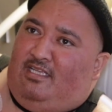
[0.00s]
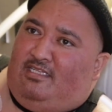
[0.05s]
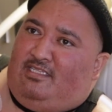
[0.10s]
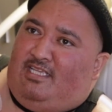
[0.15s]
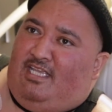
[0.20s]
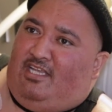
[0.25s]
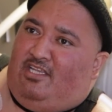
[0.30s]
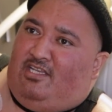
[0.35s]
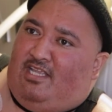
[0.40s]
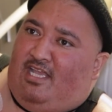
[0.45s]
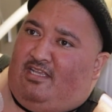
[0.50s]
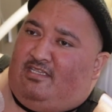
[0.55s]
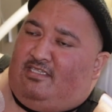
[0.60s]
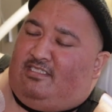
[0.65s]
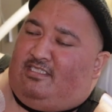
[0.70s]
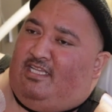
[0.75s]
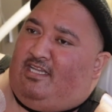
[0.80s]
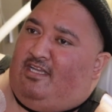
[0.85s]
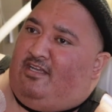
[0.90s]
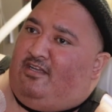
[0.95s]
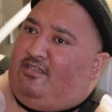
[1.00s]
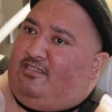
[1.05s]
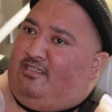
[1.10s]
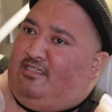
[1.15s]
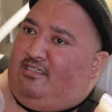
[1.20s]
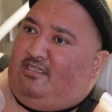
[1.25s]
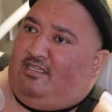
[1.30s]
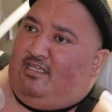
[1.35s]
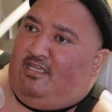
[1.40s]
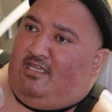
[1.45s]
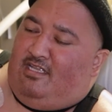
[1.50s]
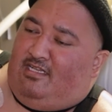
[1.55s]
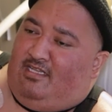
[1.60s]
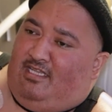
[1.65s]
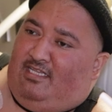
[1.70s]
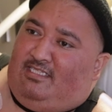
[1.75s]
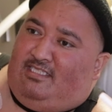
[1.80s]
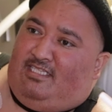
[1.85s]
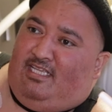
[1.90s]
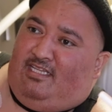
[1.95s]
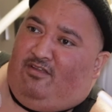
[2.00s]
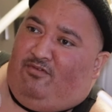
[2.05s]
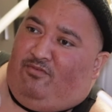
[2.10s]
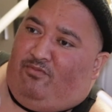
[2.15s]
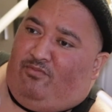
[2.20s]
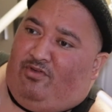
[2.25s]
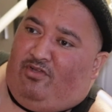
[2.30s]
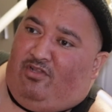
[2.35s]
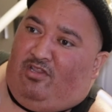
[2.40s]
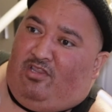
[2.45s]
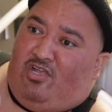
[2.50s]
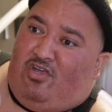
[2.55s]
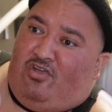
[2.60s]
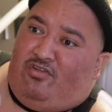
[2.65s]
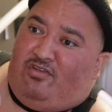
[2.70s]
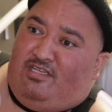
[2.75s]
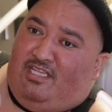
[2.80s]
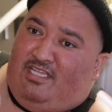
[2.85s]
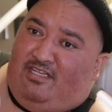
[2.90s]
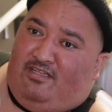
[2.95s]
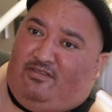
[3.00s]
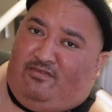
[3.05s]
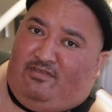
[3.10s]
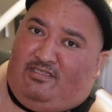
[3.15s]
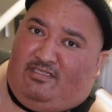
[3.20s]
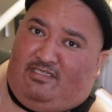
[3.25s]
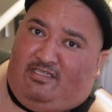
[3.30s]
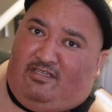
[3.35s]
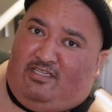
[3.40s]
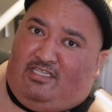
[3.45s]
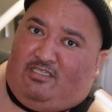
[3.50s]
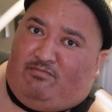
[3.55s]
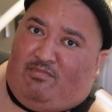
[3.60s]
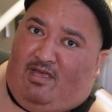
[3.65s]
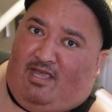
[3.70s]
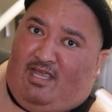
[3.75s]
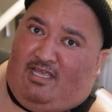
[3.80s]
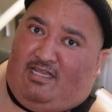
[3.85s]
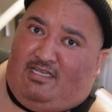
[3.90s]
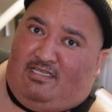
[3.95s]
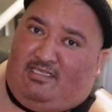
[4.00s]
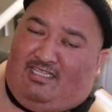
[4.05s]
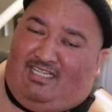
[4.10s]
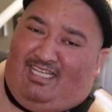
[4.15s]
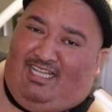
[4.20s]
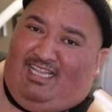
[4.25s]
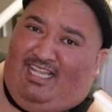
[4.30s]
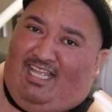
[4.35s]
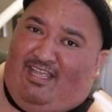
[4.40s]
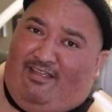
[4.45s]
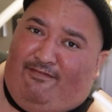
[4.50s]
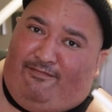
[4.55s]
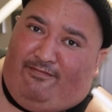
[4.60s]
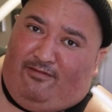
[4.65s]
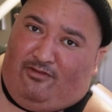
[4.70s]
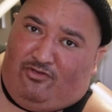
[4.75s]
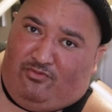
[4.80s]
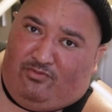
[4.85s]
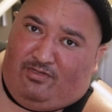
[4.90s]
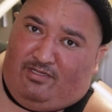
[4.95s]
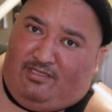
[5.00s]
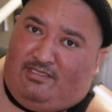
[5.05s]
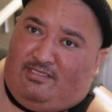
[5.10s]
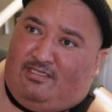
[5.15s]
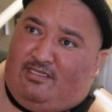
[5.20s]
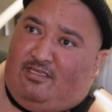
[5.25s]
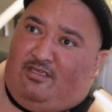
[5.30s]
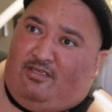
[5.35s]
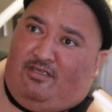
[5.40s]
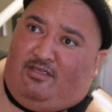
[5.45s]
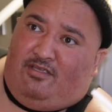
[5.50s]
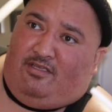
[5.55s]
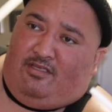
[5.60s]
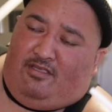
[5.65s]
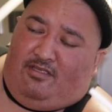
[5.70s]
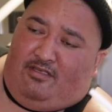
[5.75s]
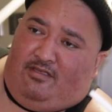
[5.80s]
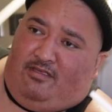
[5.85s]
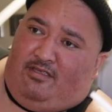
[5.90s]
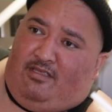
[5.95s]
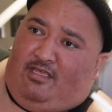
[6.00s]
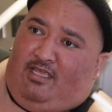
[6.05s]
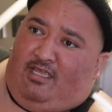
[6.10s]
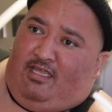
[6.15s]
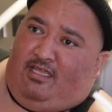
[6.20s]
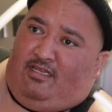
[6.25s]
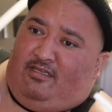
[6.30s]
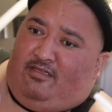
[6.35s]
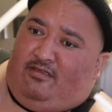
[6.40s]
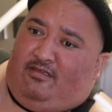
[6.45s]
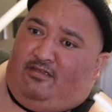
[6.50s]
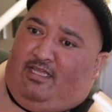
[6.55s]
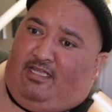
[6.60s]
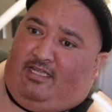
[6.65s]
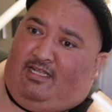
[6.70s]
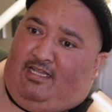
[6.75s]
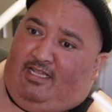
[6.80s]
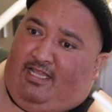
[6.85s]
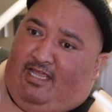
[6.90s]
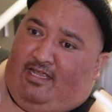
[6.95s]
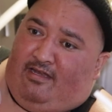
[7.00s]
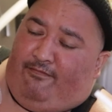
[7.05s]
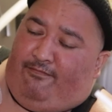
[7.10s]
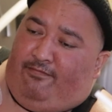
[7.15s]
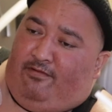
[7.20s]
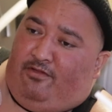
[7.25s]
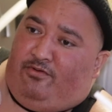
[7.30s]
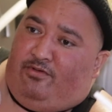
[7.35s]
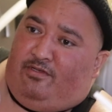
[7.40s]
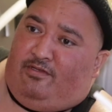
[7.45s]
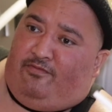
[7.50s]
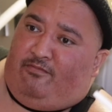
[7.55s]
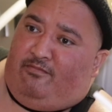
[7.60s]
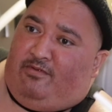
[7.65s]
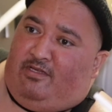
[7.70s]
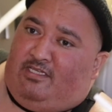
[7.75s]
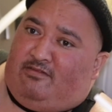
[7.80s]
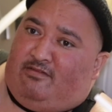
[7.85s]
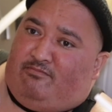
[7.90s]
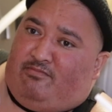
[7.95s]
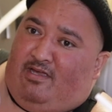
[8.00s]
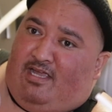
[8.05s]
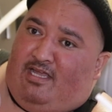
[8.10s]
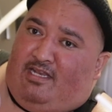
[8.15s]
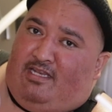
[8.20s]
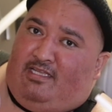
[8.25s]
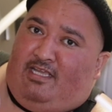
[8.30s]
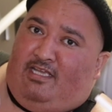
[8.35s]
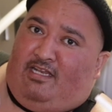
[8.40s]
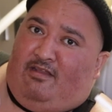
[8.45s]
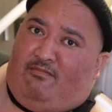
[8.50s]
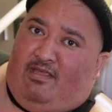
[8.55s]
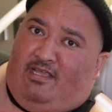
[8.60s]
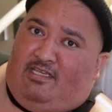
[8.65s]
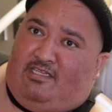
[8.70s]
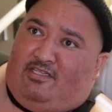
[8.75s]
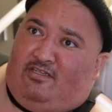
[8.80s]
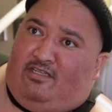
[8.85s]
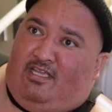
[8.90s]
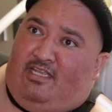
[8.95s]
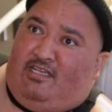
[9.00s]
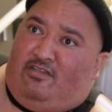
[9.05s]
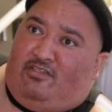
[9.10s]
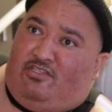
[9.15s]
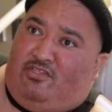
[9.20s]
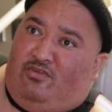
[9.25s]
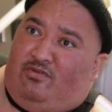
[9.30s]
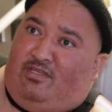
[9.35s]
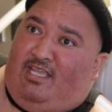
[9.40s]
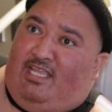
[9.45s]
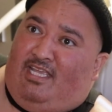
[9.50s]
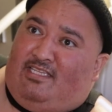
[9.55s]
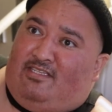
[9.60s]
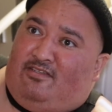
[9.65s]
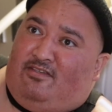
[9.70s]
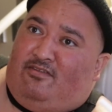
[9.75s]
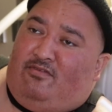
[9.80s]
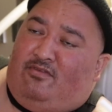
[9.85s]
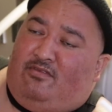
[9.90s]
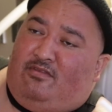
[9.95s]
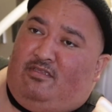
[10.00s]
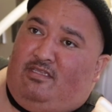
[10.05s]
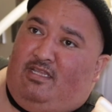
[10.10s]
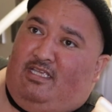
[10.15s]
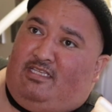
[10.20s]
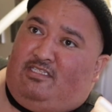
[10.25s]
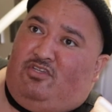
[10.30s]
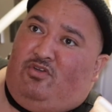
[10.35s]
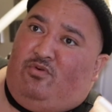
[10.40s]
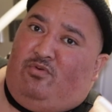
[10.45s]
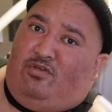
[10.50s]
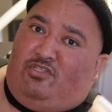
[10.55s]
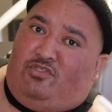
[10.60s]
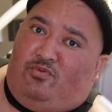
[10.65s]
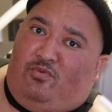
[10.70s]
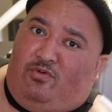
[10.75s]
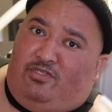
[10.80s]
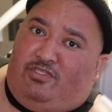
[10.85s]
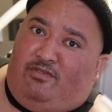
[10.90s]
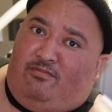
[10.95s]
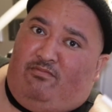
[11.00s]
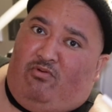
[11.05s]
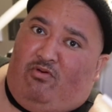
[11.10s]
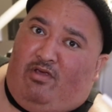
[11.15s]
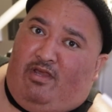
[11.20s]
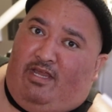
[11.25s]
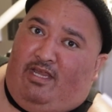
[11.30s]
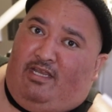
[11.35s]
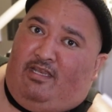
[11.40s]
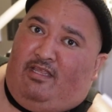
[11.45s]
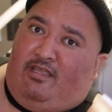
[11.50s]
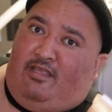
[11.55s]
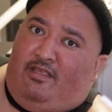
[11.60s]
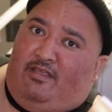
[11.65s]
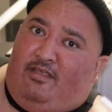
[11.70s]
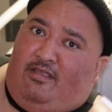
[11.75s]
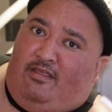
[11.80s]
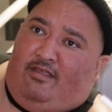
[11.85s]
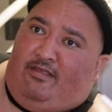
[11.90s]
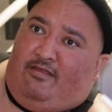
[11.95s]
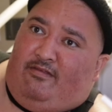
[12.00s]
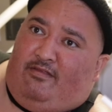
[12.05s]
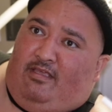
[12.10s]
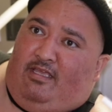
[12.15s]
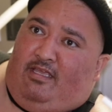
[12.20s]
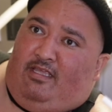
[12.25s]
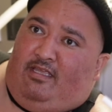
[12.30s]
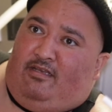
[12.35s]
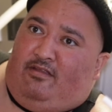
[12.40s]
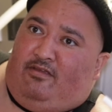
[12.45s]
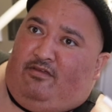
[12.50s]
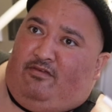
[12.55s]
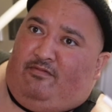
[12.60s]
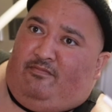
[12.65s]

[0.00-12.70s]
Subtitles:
take you downstairs and they stick a real long needle into your spine to collect fluids, and they collect the fluids from your spine to kind of make sure that there's no cancer that's going towards your brain. And